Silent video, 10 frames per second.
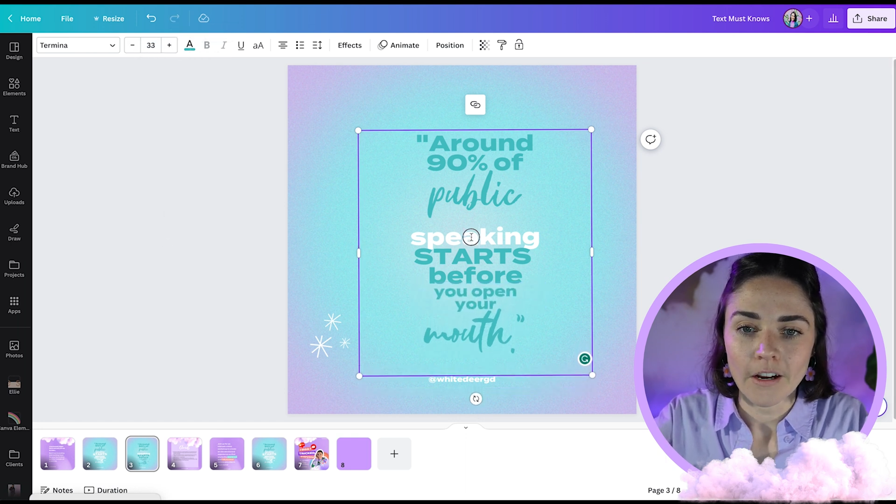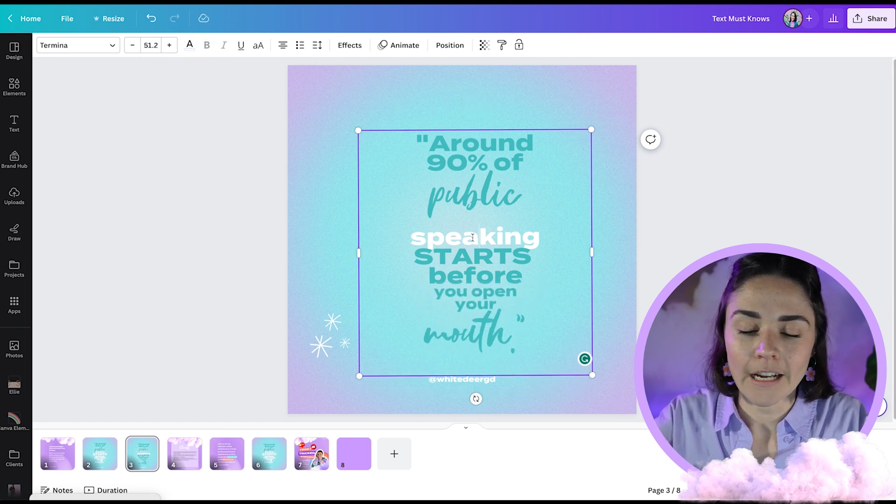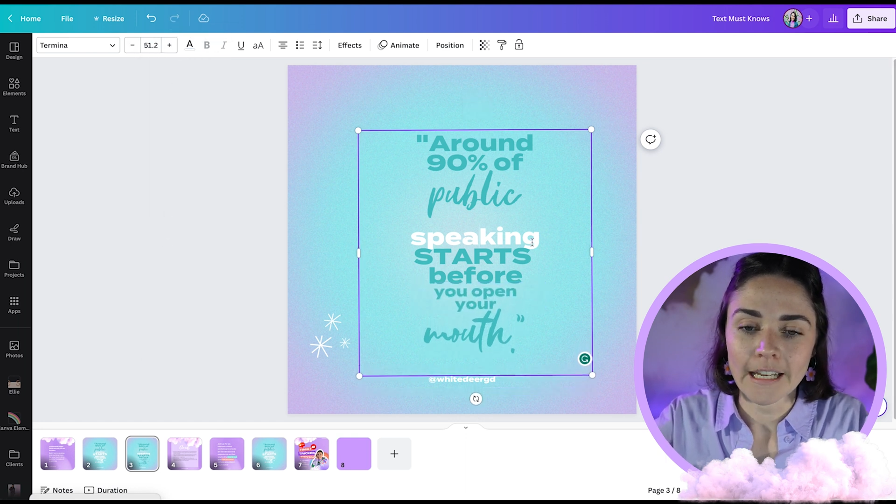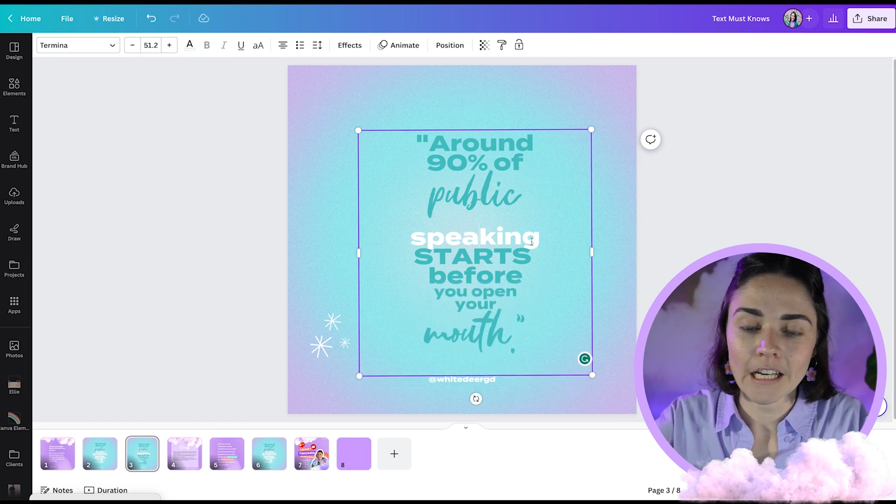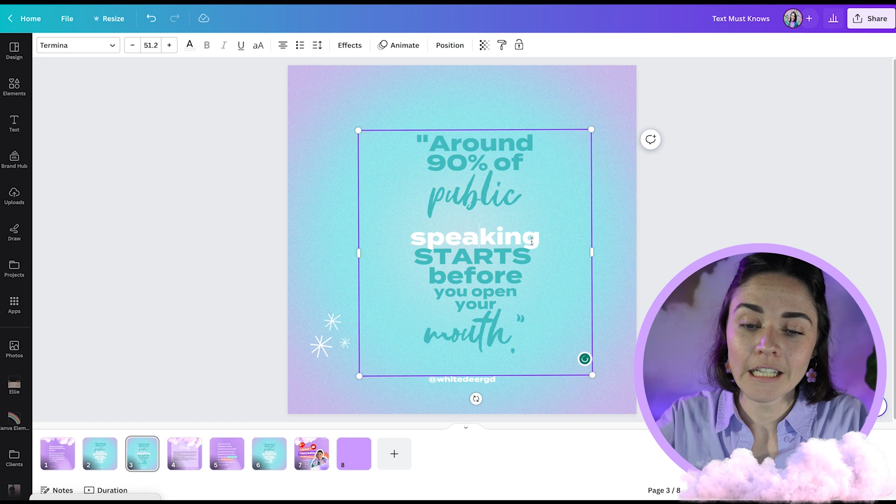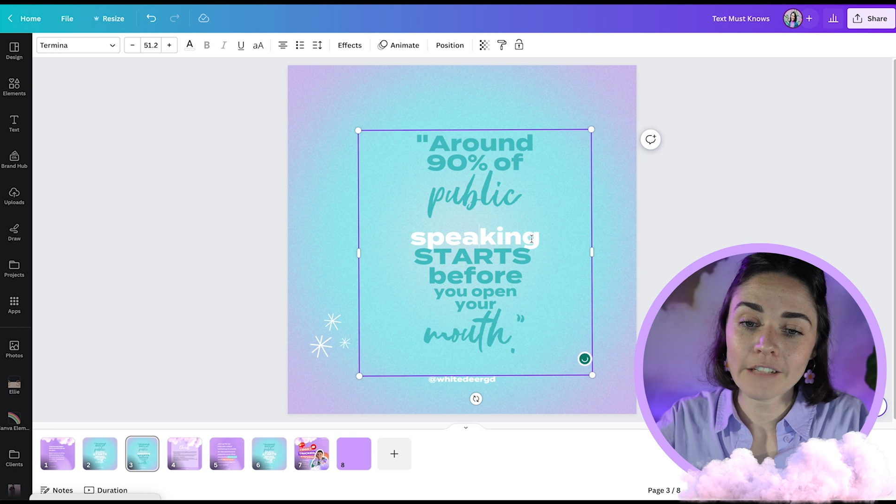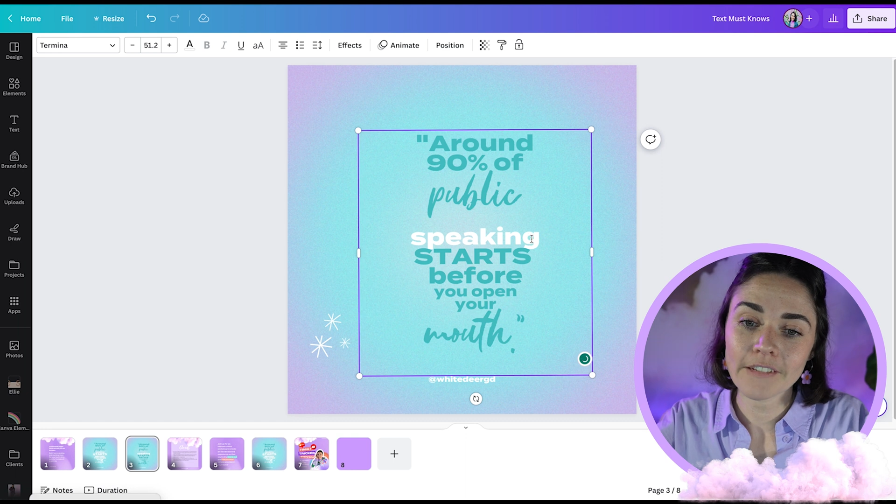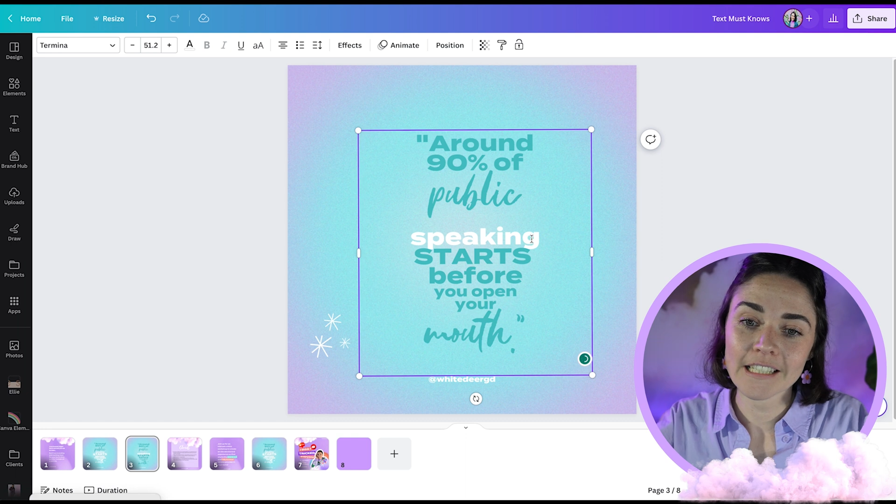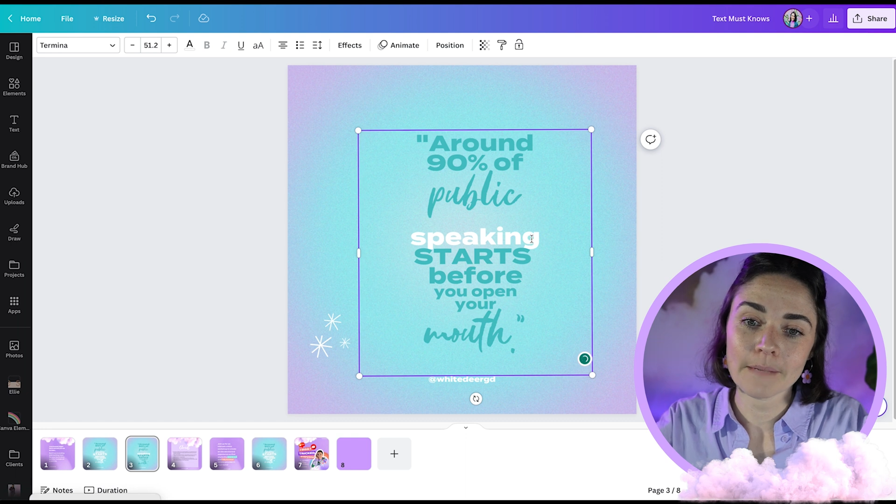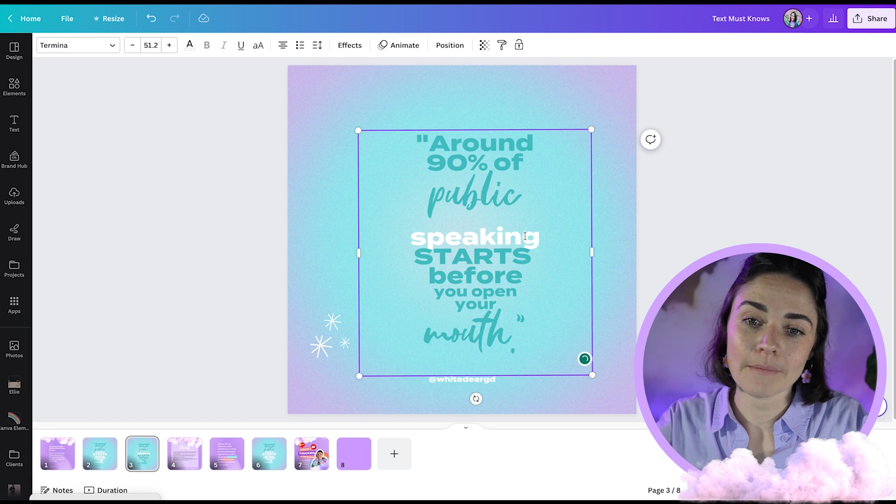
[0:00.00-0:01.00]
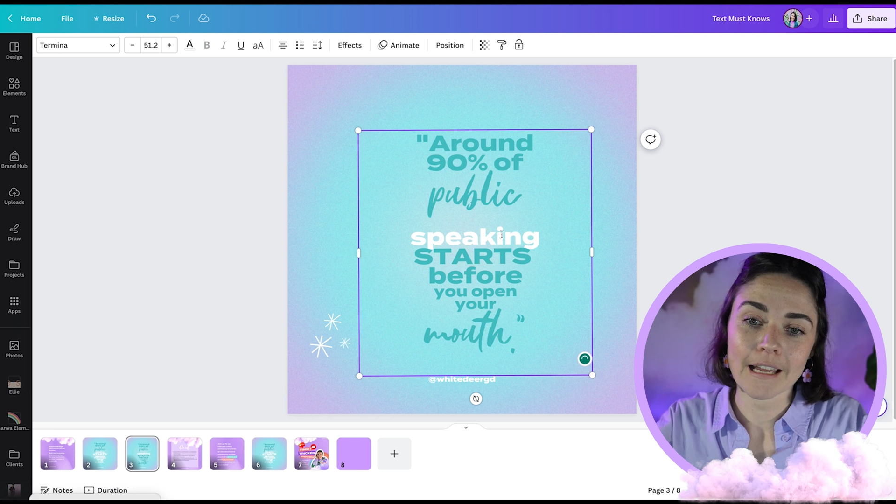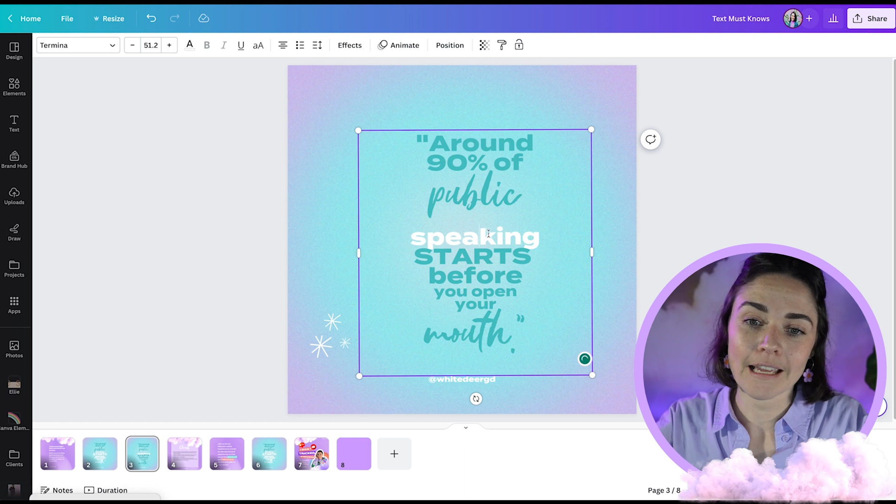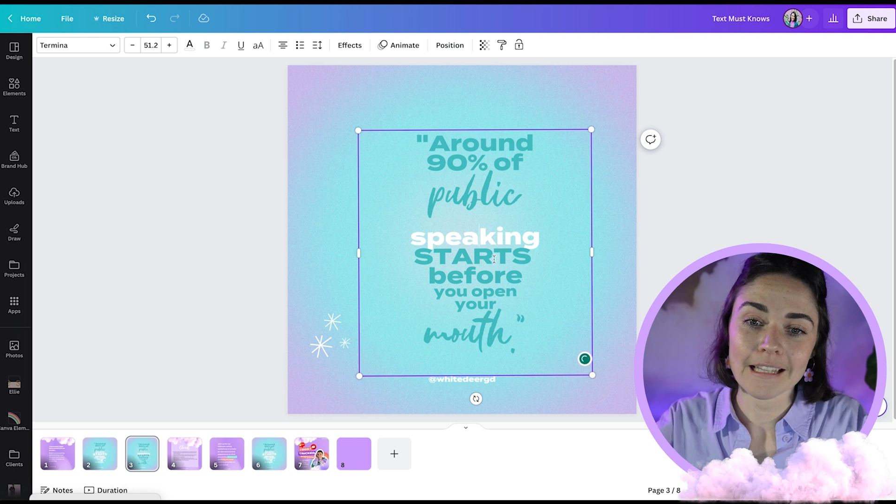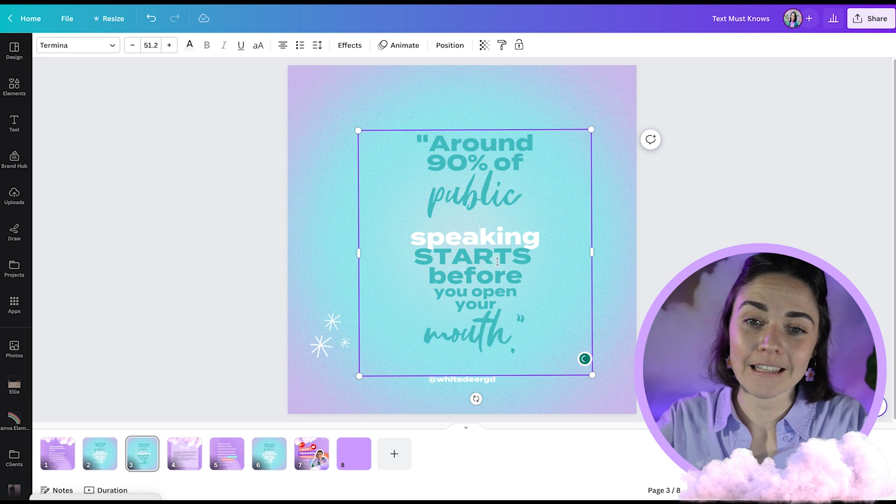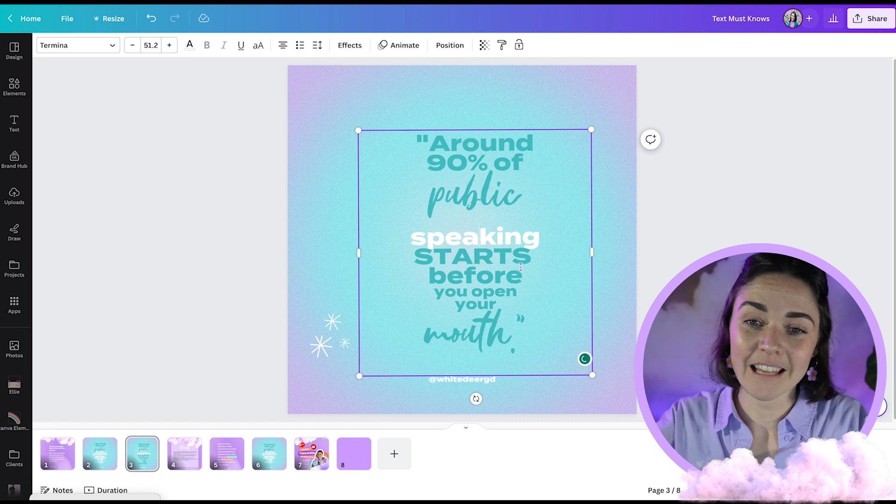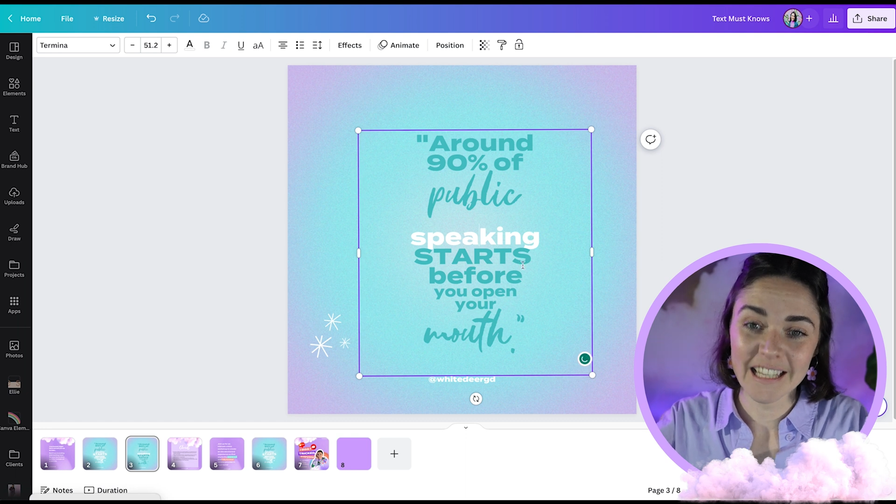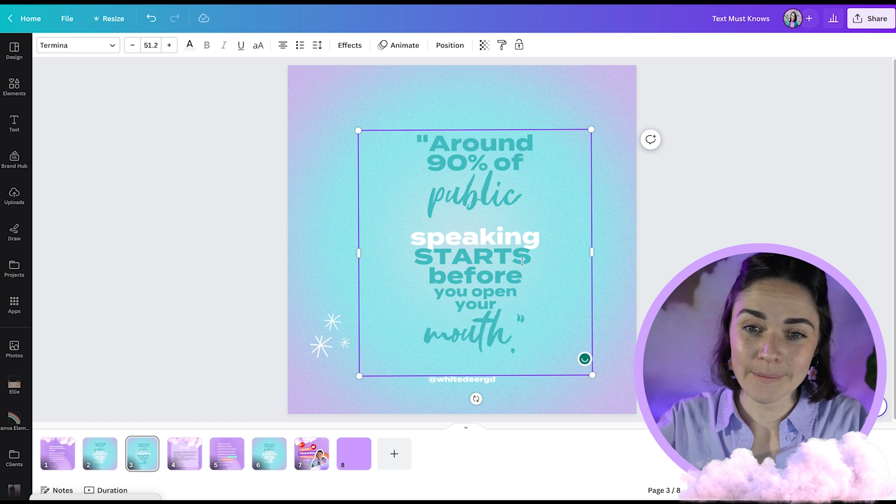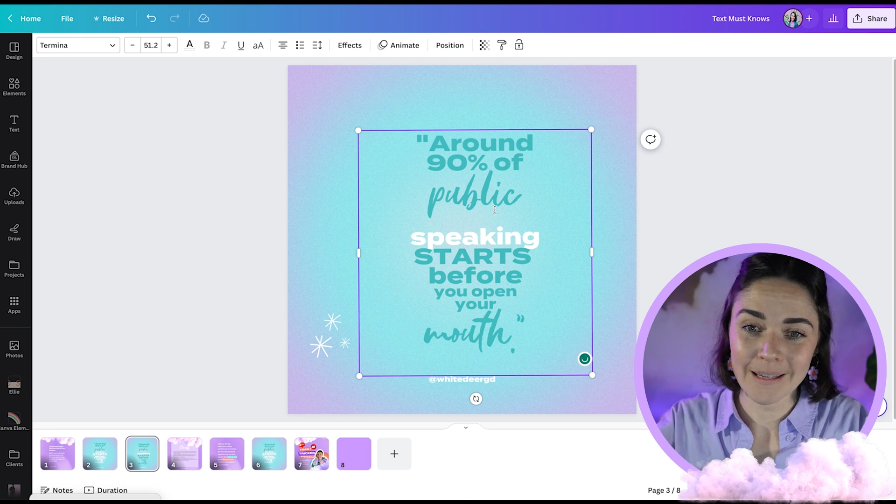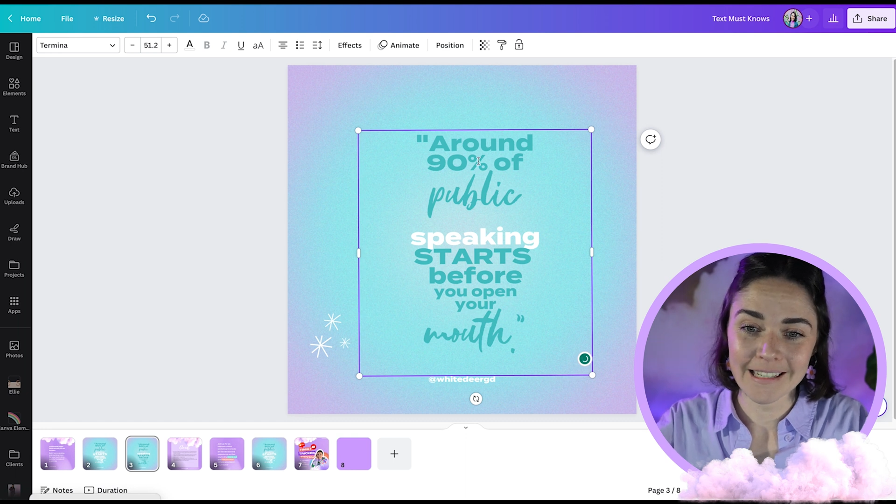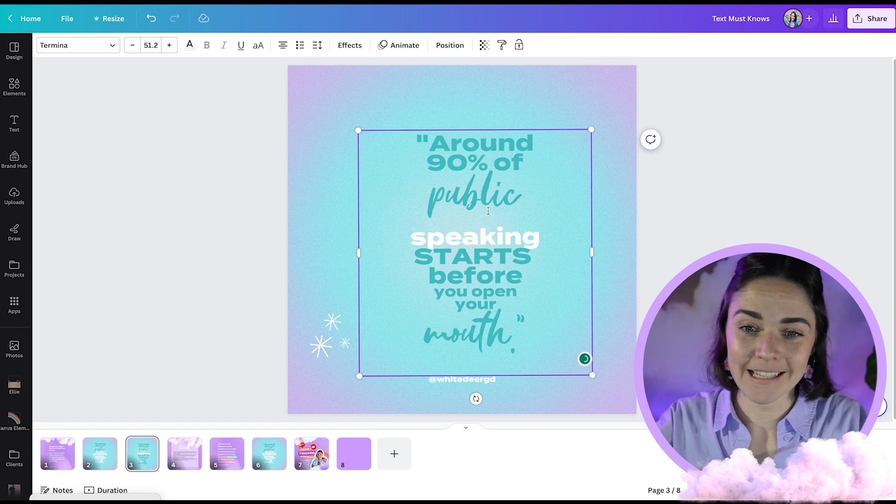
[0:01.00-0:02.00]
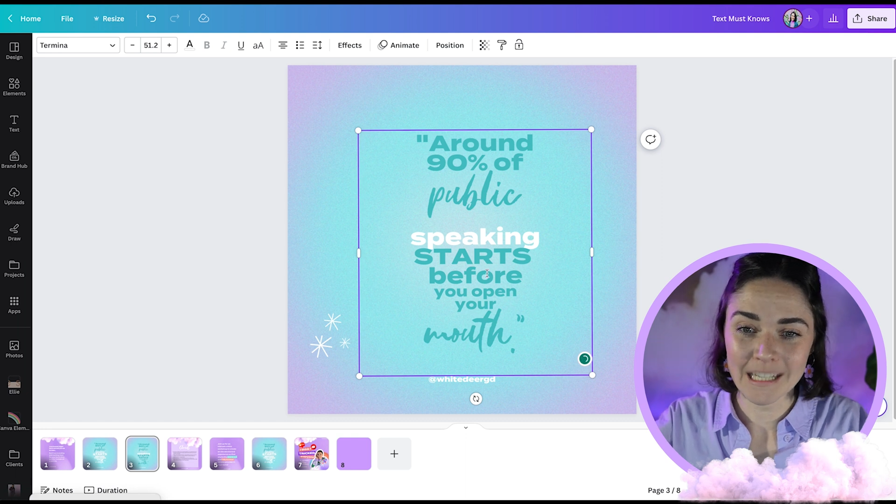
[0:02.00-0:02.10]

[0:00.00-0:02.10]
All right, now I need to fix up my line spacing.